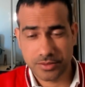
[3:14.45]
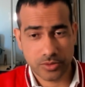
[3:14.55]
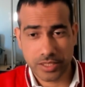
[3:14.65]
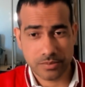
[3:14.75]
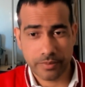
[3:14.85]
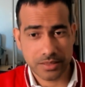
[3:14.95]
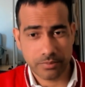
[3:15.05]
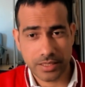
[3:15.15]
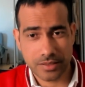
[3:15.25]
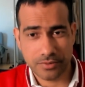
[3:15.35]
So that's
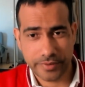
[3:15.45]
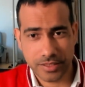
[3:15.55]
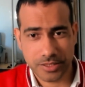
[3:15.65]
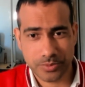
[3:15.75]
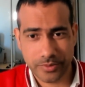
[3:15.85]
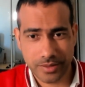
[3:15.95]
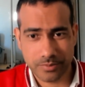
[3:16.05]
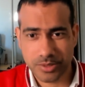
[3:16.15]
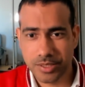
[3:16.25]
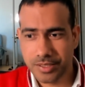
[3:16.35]
mathematical finance
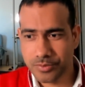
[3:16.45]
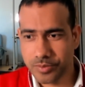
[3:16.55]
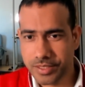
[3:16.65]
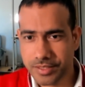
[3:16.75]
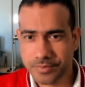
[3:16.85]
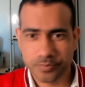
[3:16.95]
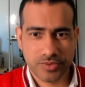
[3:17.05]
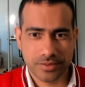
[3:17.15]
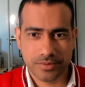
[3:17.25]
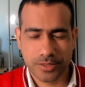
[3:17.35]
programs, where
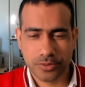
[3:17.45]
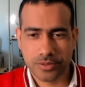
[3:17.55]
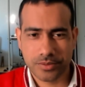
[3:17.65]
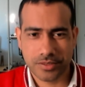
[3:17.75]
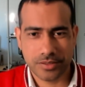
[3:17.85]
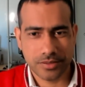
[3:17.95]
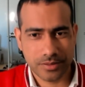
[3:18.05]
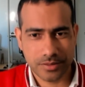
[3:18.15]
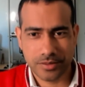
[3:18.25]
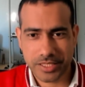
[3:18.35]

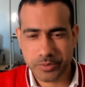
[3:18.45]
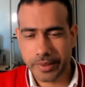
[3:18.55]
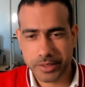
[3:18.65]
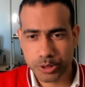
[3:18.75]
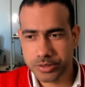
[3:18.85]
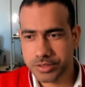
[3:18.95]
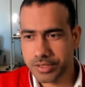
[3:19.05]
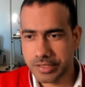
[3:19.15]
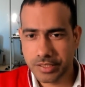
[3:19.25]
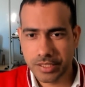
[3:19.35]
the expectation is
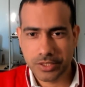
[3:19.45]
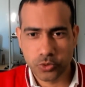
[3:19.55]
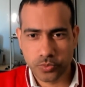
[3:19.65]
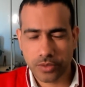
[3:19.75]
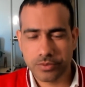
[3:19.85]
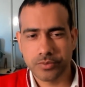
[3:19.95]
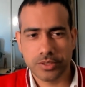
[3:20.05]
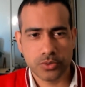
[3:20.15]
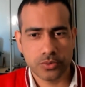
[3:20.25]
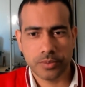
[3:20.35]
that you probably will
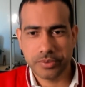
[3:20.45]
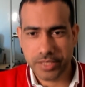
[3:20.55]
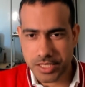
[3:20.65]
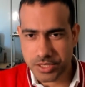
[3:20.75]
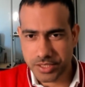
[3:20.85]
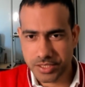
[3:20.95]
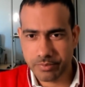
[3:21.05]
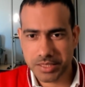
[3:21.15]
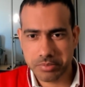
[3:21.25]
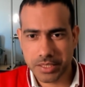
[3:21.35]
do a PhD in
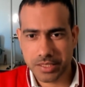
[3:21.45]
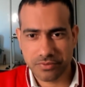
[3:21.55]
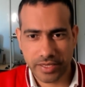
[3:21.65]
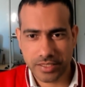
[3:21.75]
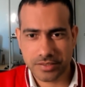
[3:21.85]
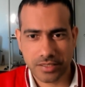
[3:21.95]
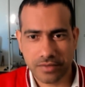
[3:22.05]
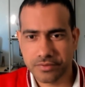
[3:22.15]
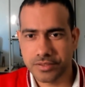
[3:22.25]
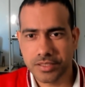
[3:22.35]
mathematical finance
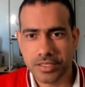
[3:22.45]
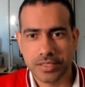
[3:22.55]
after